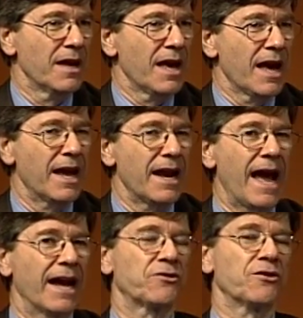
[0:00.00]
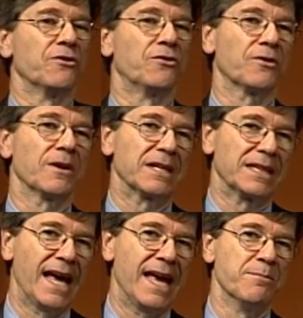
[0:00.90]
And Hansen's
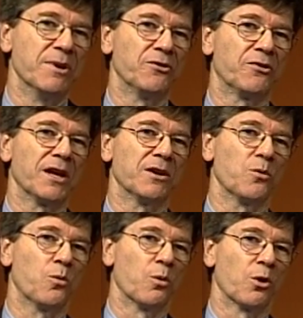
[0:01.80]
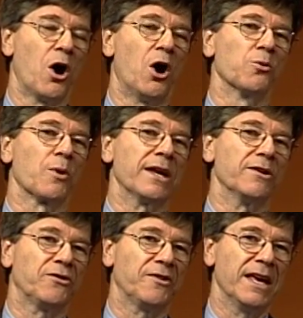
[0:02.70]
claim is that we're already
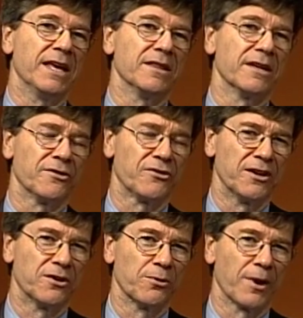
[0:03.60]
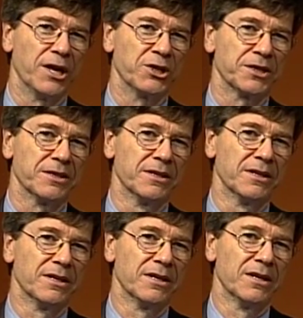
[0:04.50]
seeing the disintegration
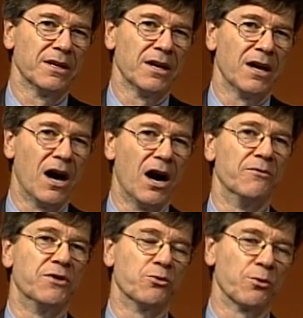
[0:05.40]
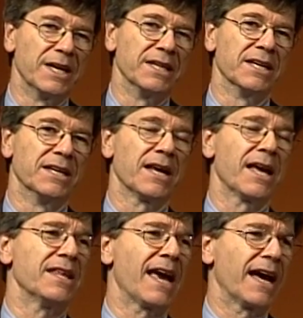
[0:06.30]
of the Greenland
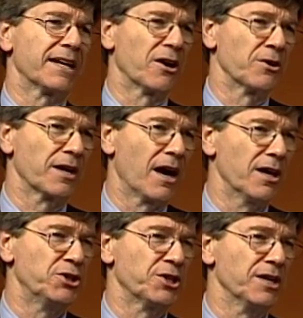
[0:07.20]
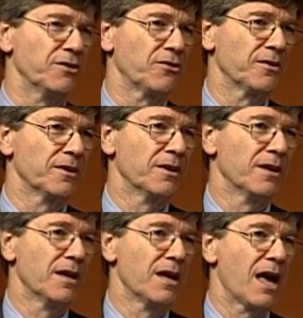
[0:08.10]
and the Antarctic ice sheets,
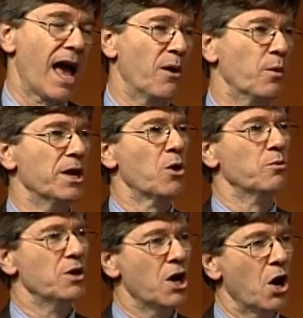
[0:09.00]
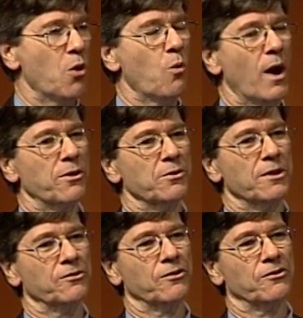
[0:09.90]
and we don't know whether
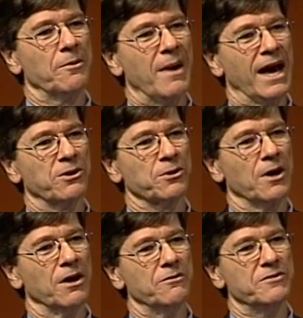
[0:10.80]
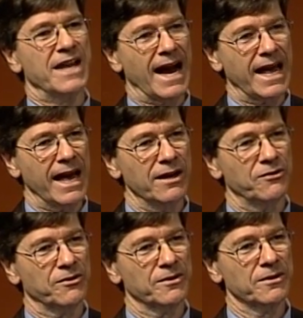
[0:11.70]
this is a matter of decades